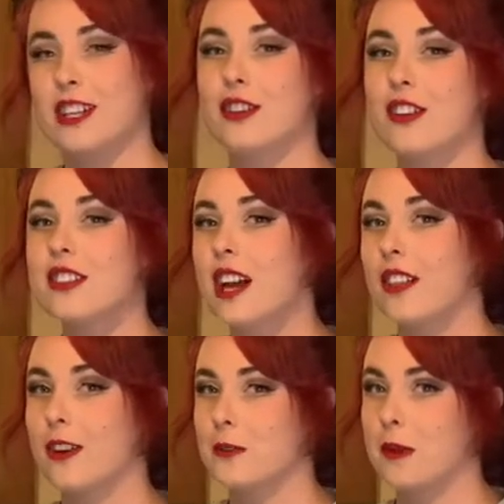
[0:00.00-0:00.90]
it turns out
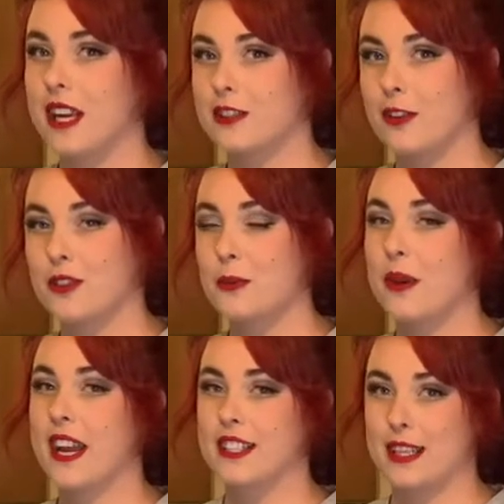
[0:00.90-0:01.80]
those black dots were
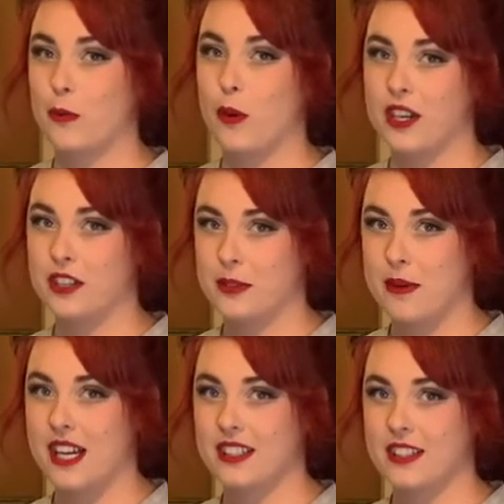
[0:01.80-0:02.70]
actually 1-inch
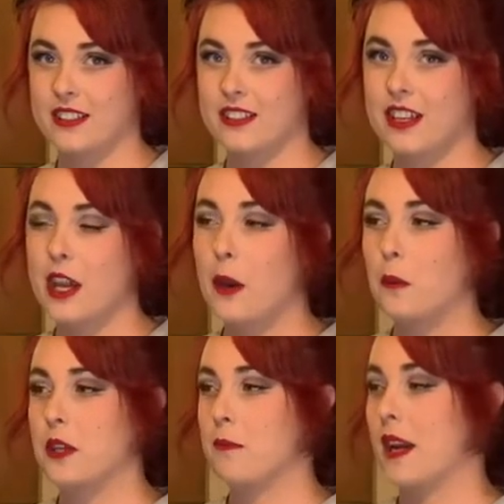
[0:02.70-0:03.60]
markers,
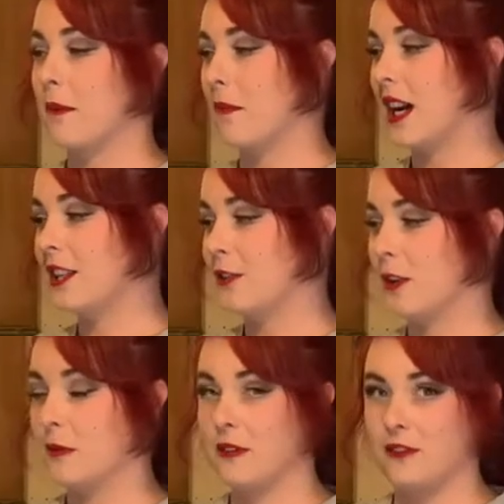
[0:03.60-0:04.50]
which made my
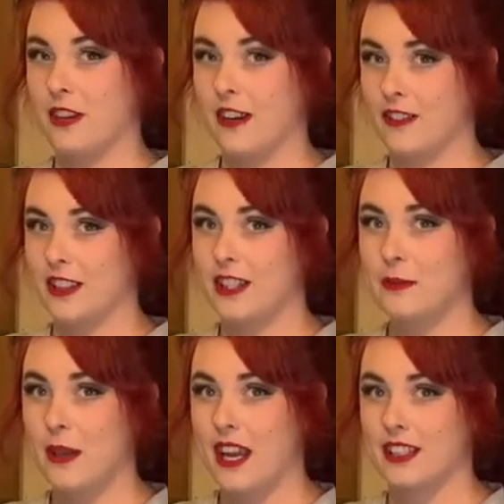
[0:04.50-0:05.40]
job of drafting this
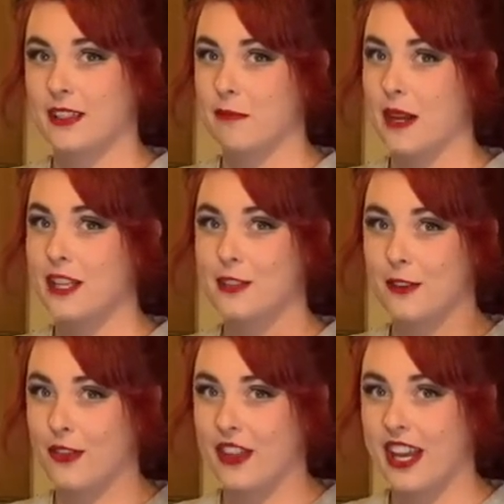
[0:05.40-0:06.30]
pattern based
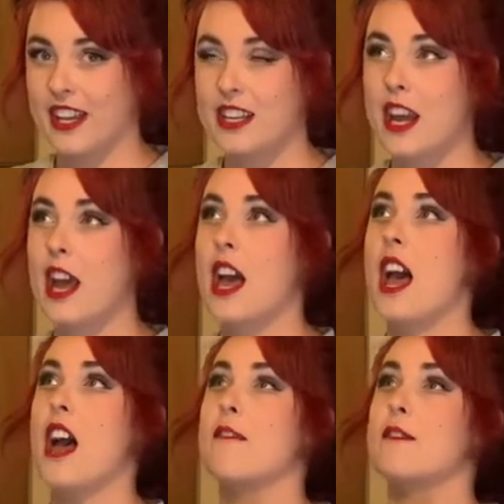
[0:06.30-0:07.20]
on that
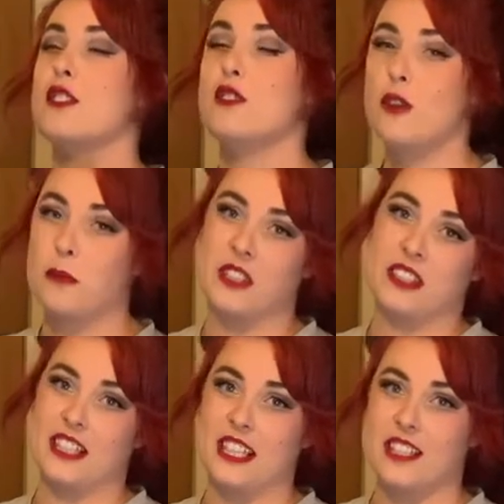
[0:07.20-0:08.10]

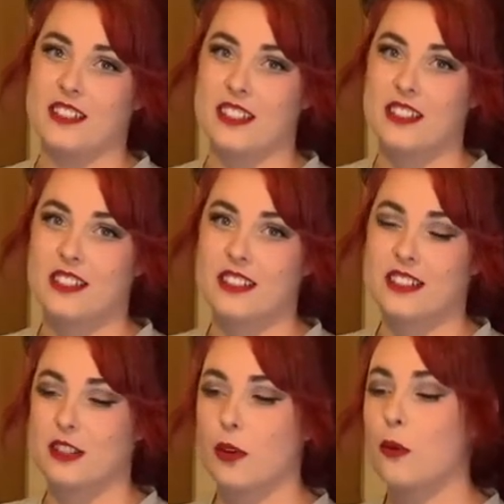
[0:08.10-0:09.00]
phenomenally easy.
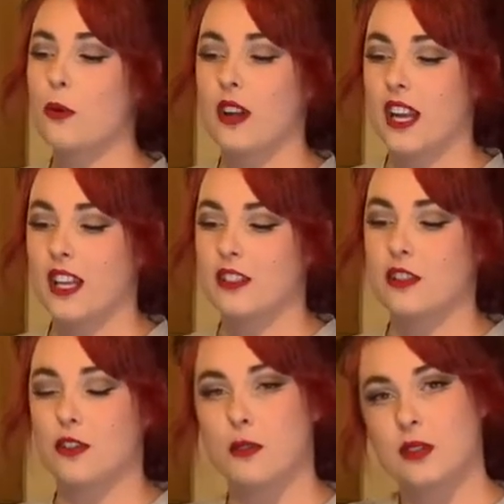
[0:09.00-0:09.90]
So all I had to
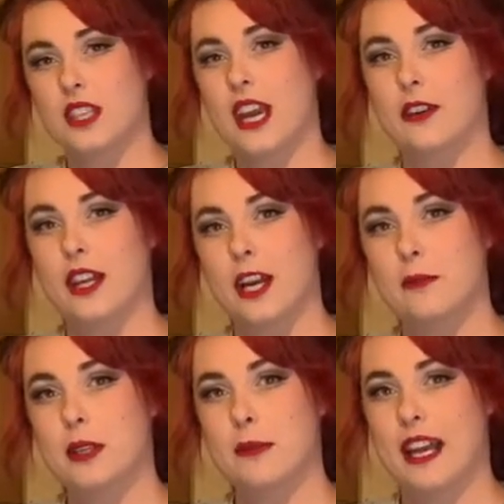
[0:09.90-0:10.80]
do was count how
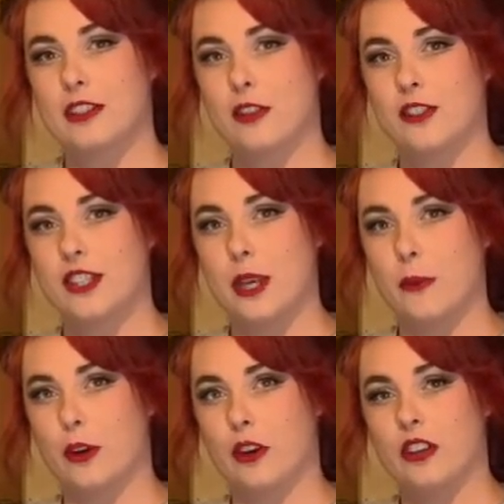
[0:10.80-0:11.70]
many black dots there
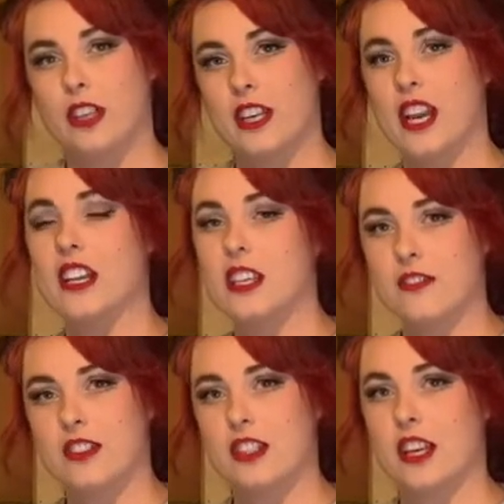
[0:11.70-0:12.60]
were in any
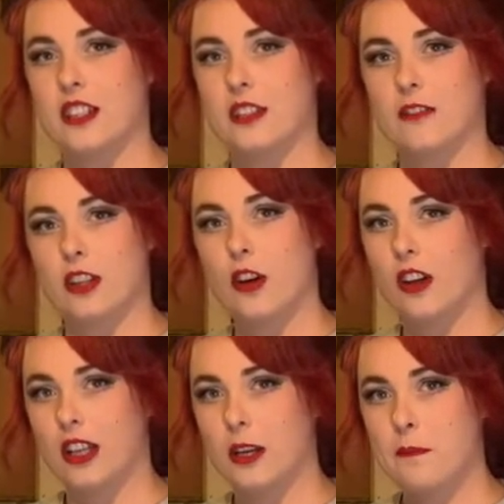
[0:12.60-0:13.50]
given section of the
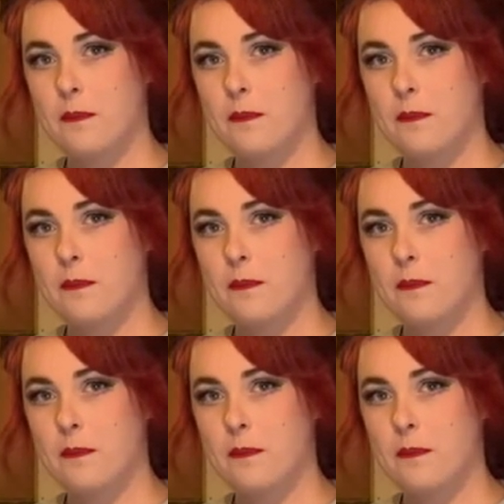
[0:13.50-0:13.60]
collar,